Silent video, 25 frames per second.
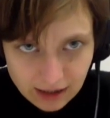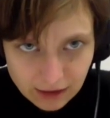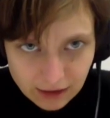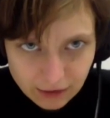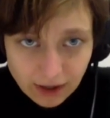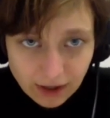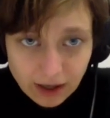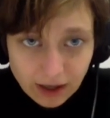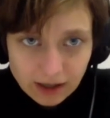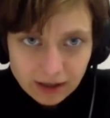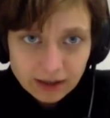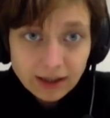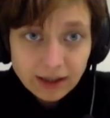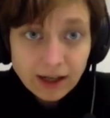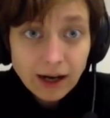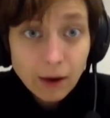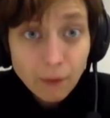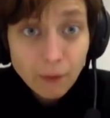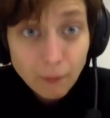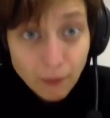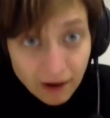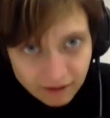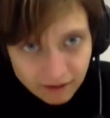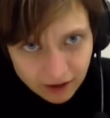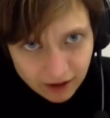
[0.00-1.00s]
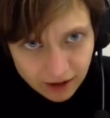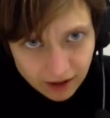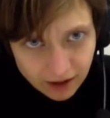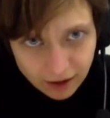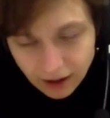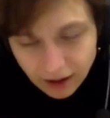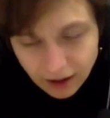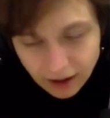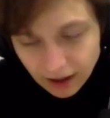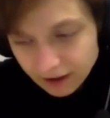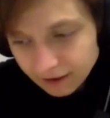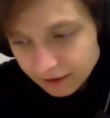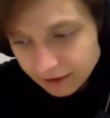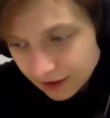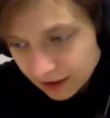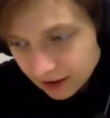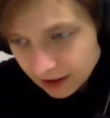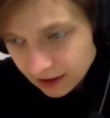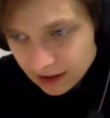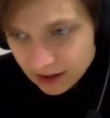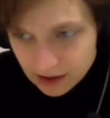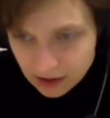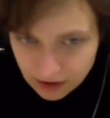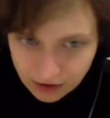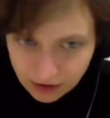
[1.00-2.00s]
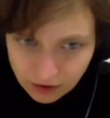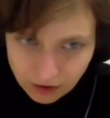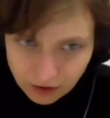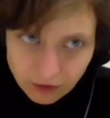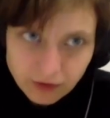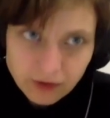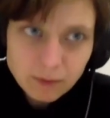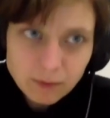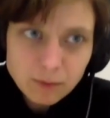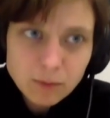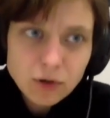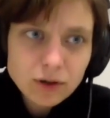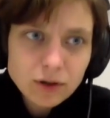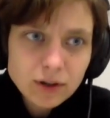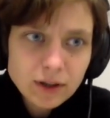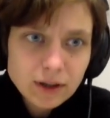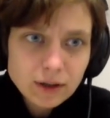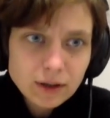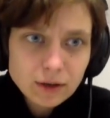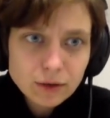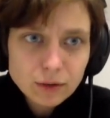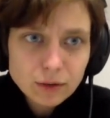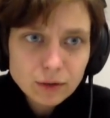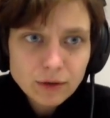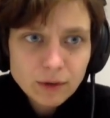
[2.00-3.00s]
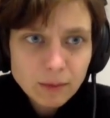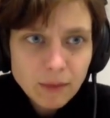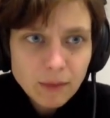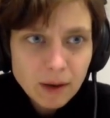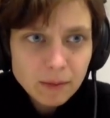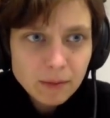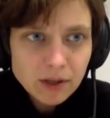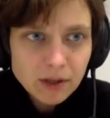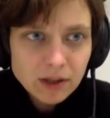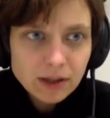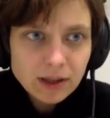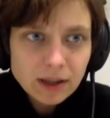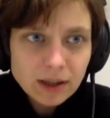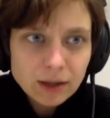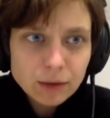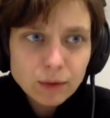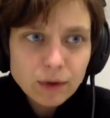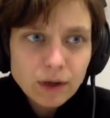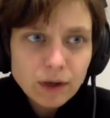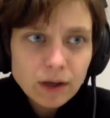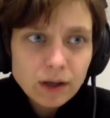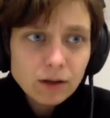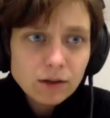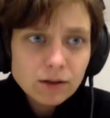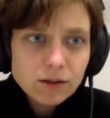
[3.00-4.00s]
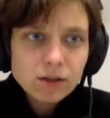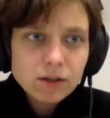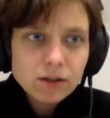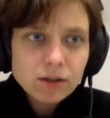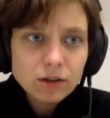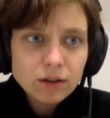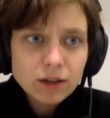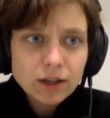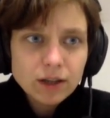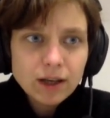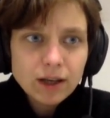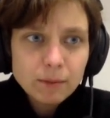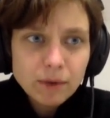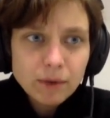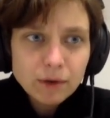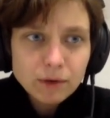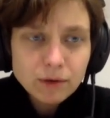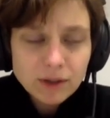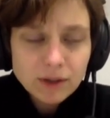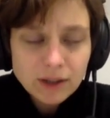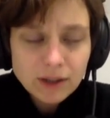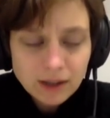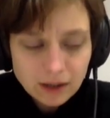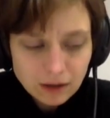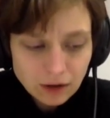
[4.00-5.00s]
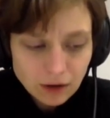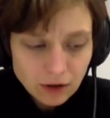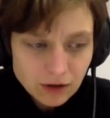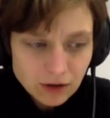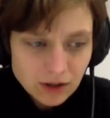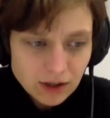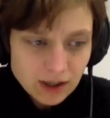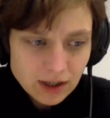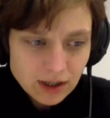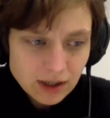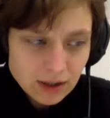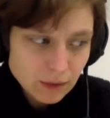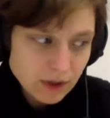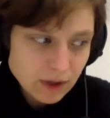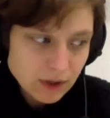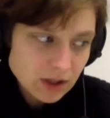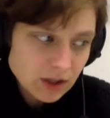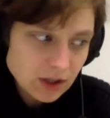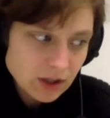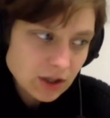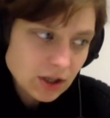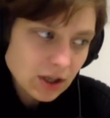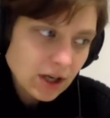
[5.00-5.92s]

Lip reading: regard. However, I think it's also important to remember that we are also talking about the technologies which